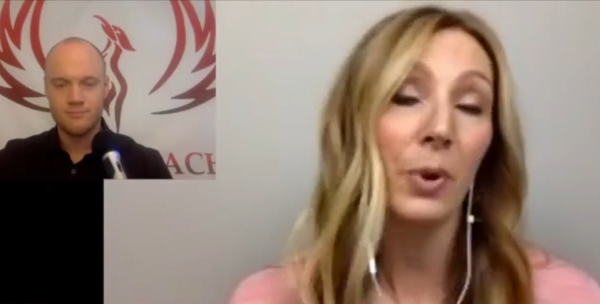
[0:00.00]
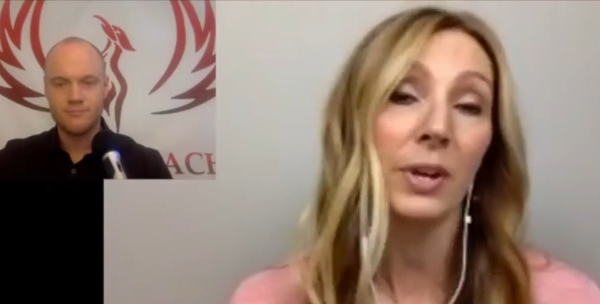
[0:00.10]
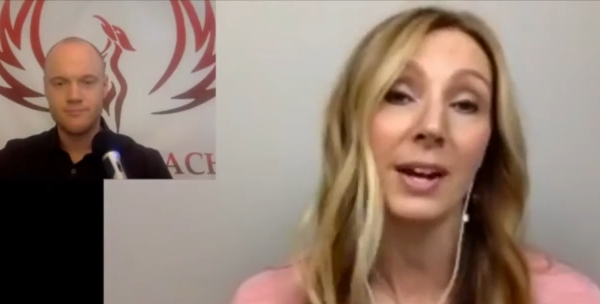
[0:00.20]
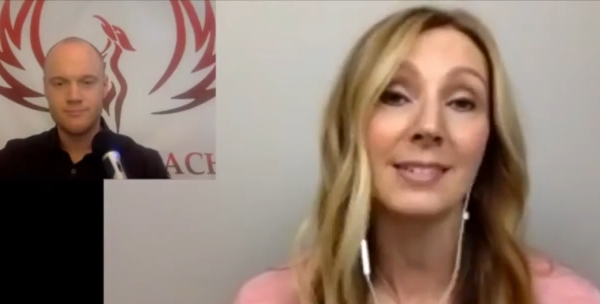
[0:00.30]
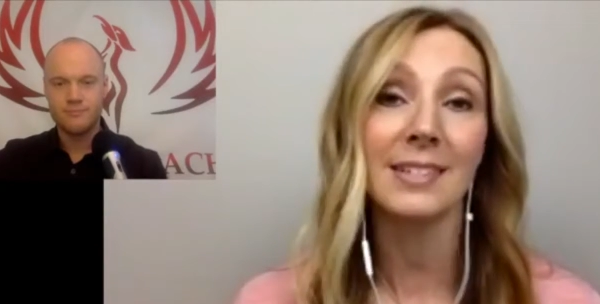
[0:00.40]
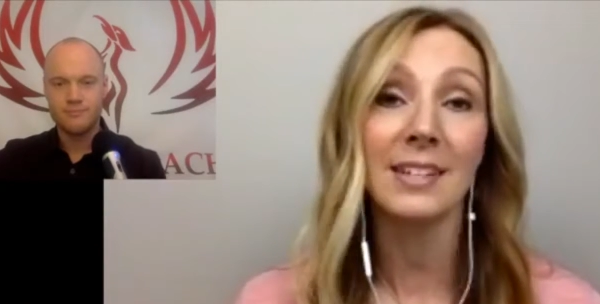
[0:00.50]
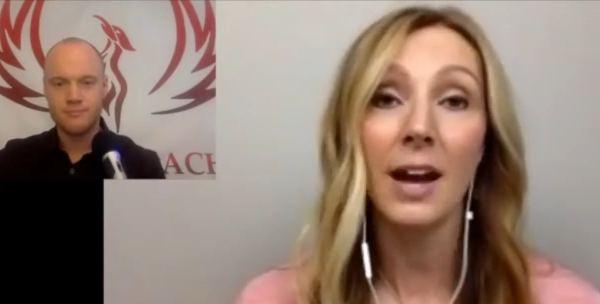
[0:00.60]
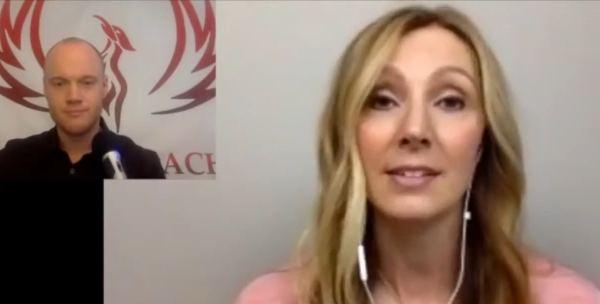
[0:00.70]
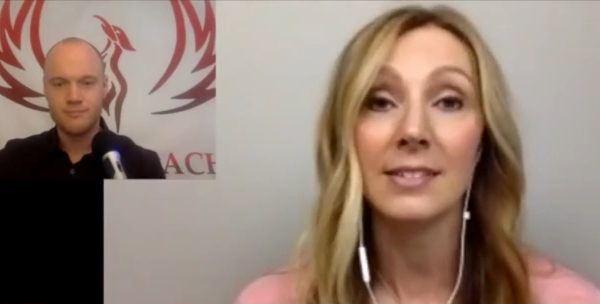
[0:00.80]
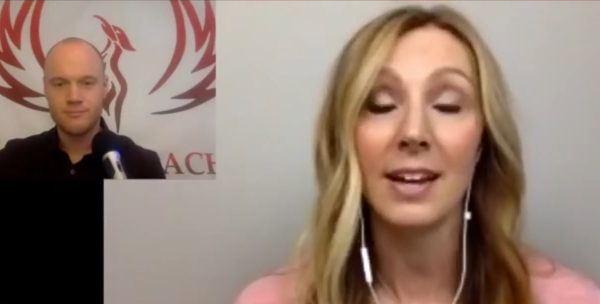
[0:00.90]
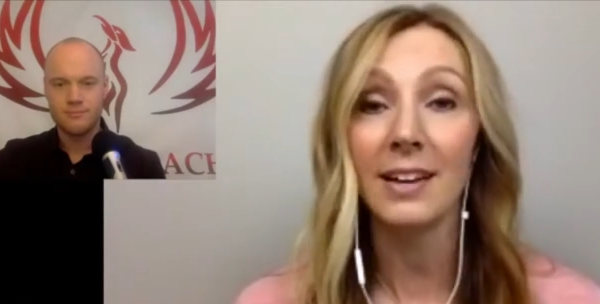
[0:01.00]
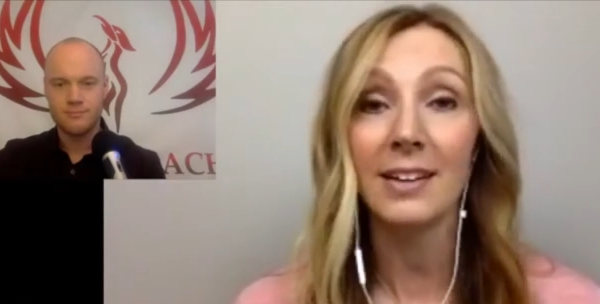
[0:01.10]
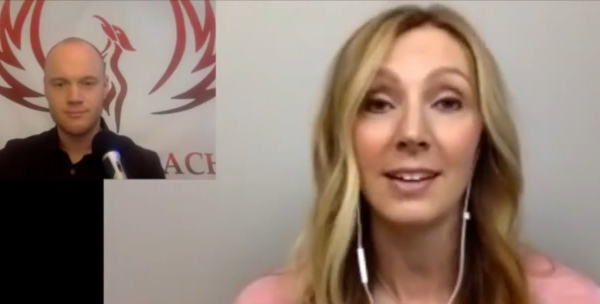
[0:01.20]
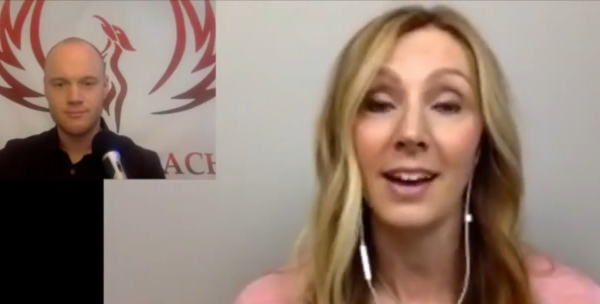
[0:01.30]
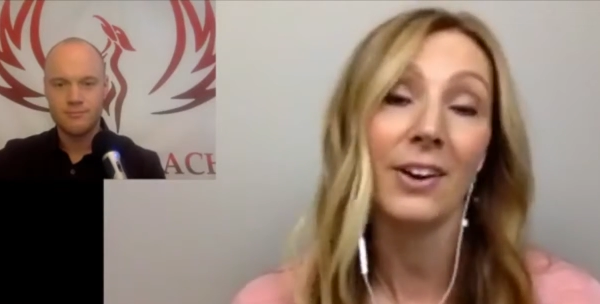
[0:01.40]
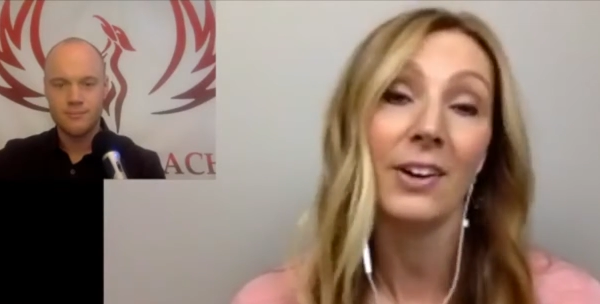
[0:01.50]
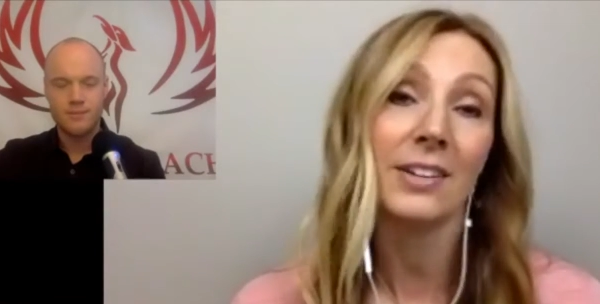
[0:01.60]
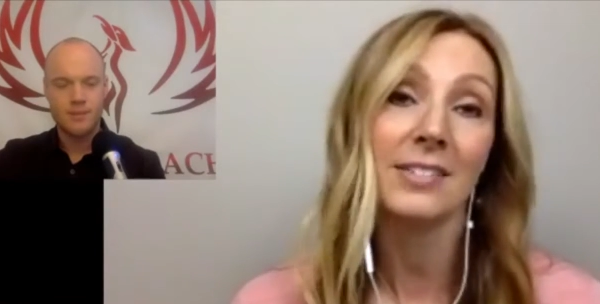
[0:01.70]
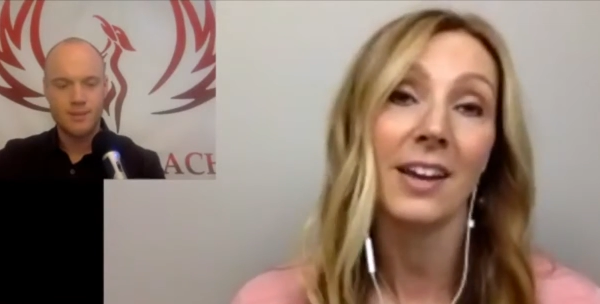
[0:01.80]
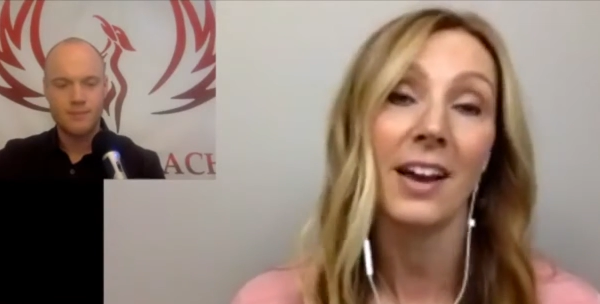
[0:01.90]
Speaker 1: I did not. I, I honestly, I
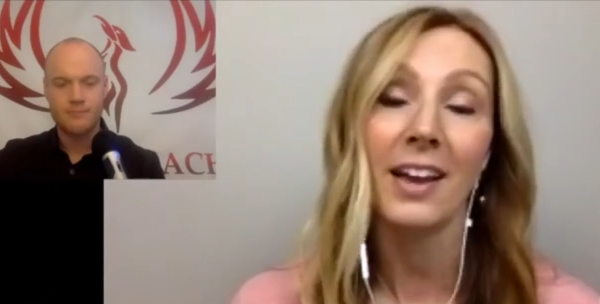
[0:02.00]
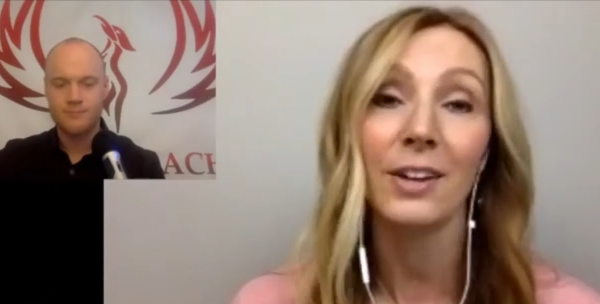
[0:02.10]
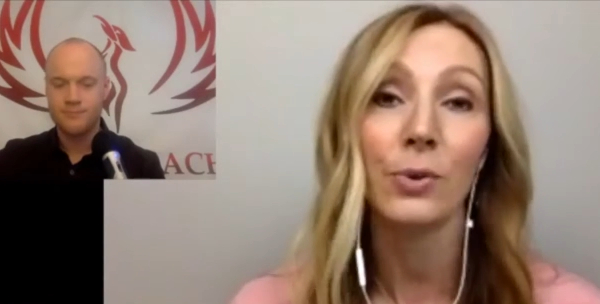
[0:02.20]
hated who I